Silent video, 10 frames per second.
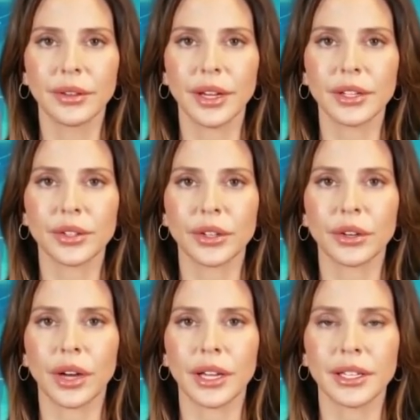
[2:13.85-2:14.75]
Enter
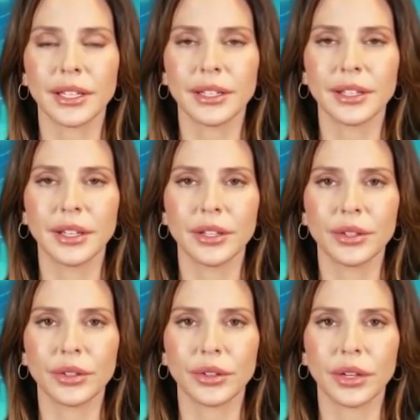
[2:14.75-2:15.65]
your IDD
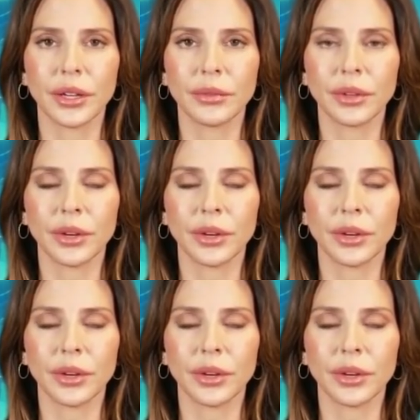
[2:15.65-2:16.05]
username